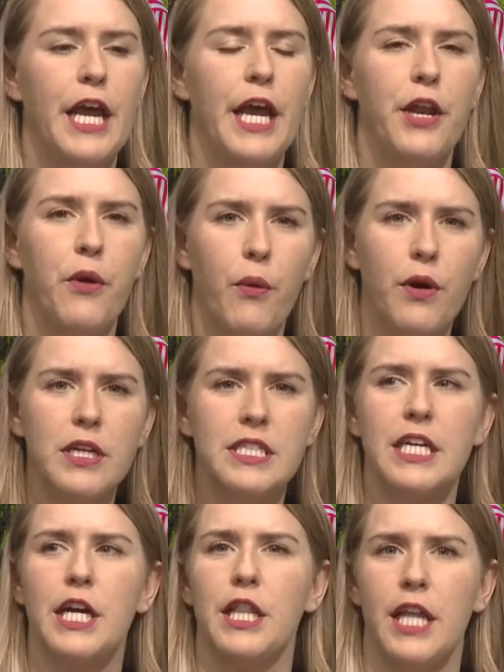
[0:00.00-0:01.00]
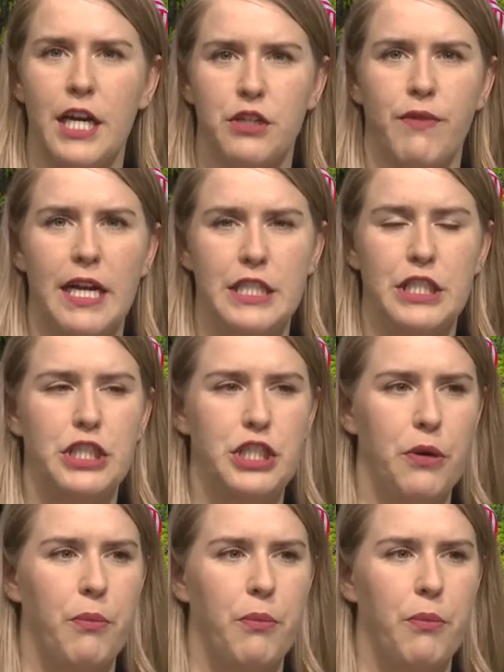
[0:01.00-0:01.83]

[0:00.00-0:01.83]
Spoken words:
In order to collect rents and show